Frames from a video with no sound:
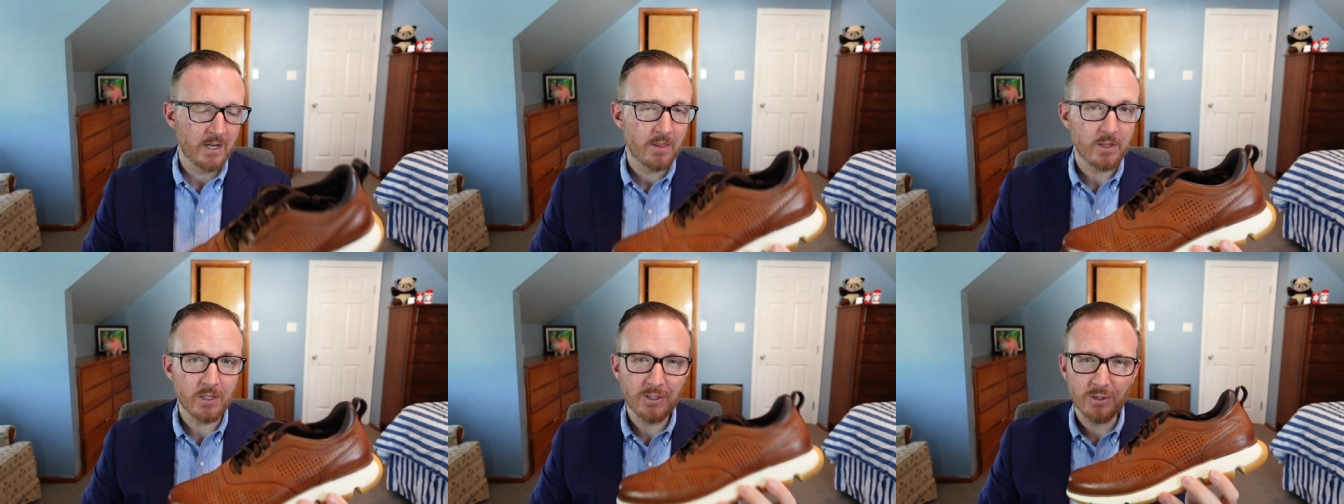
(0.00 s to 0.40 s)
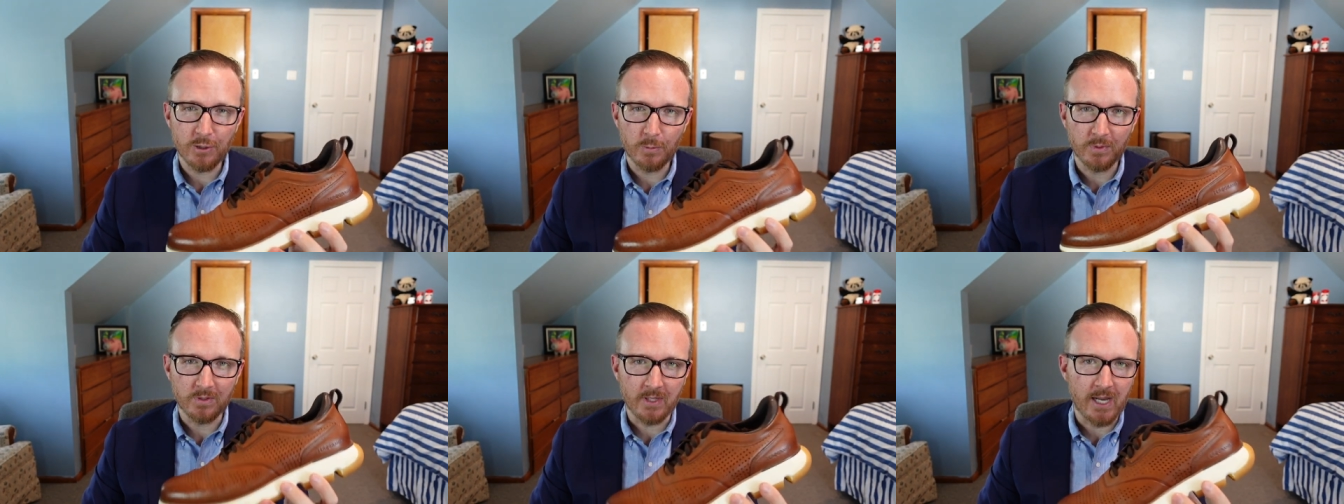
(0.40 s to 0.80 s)
This
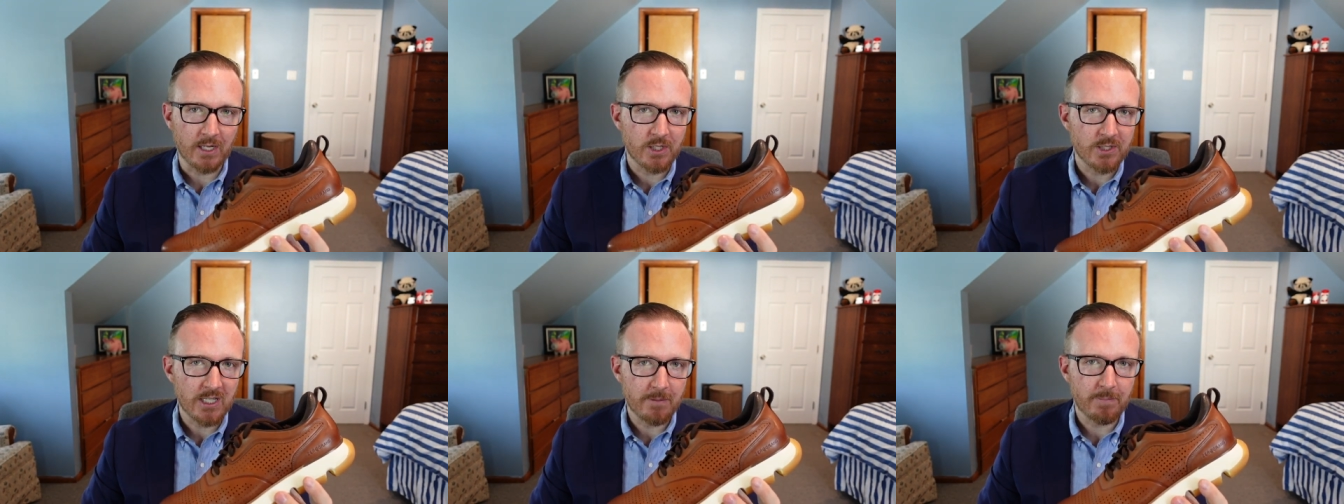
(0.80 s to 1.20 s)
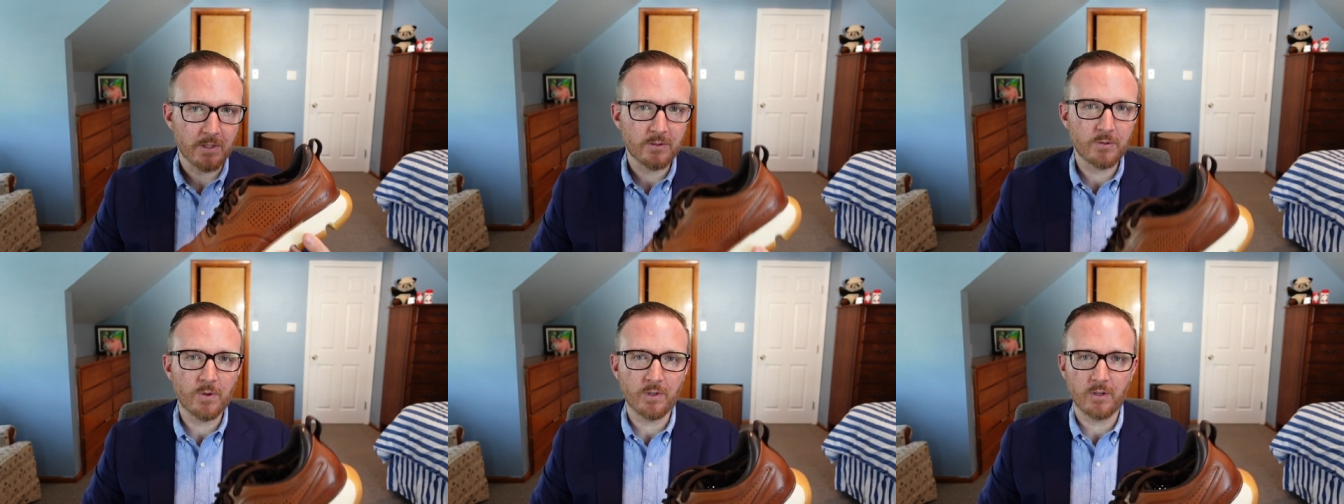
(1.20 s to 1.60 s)
shoe was not cheap
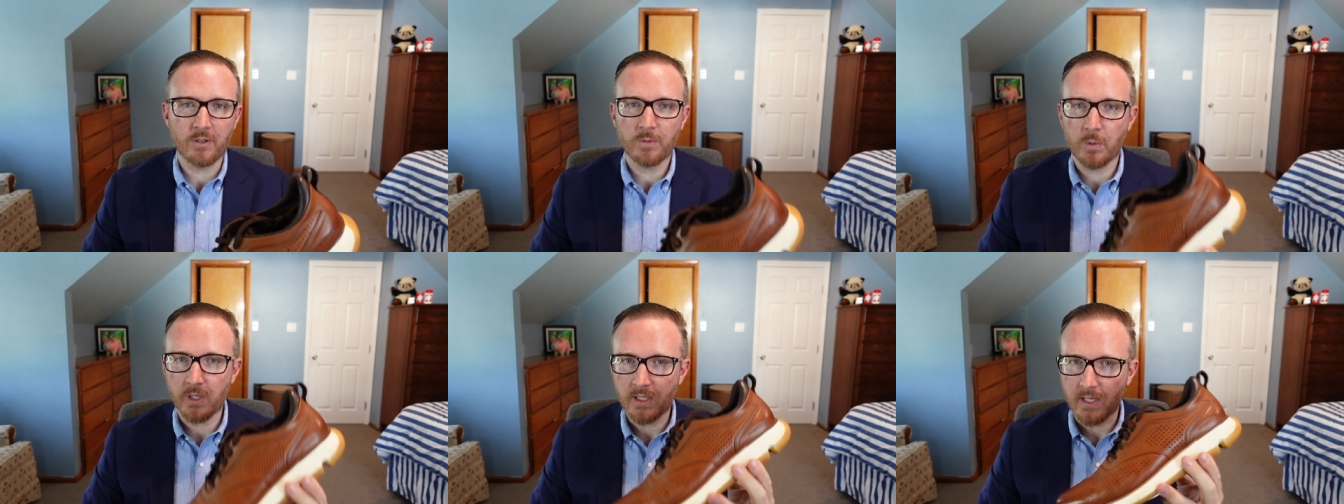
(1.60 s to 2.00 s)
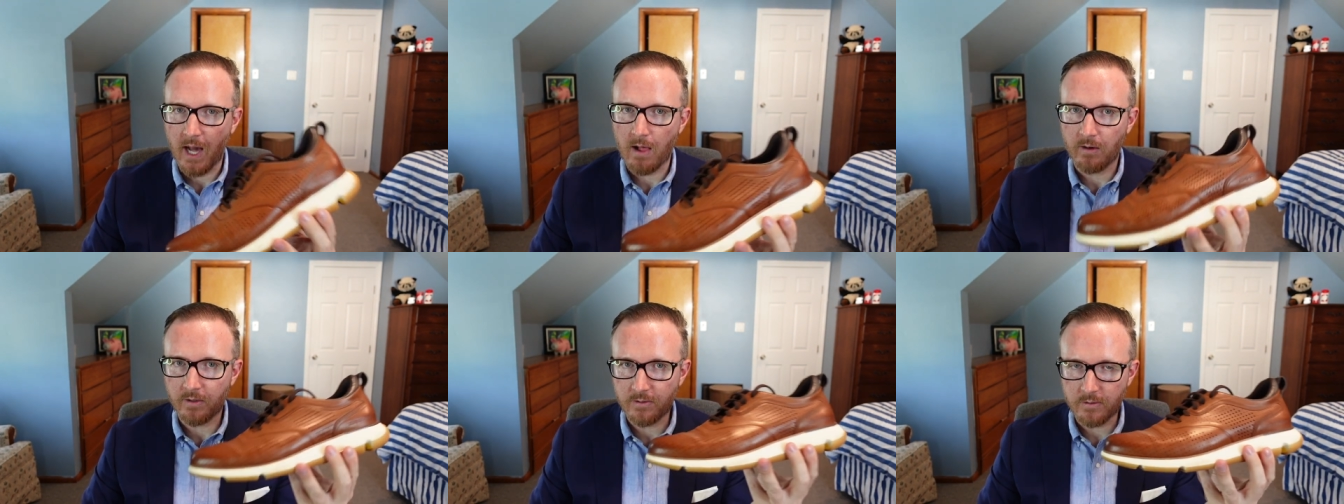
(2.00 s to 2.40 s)
at
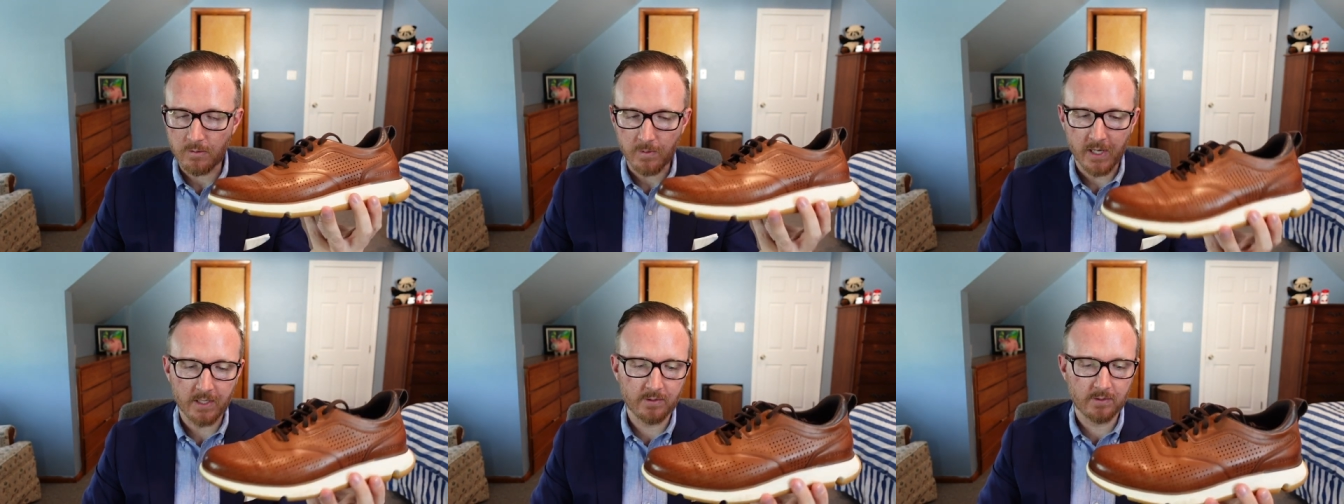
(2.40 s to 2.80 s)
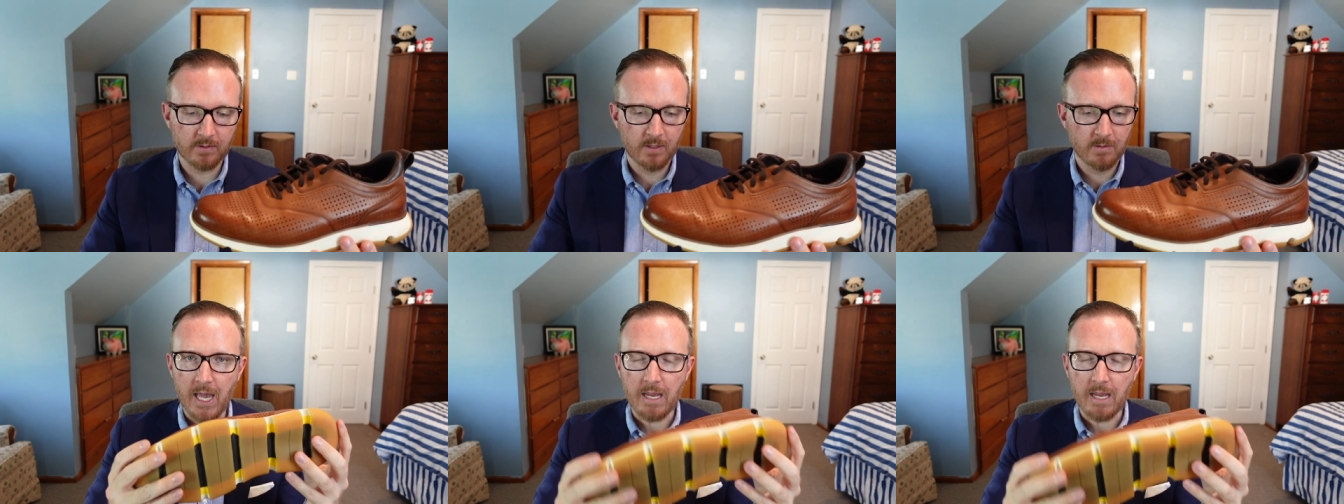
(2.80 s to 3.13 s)
$220 US.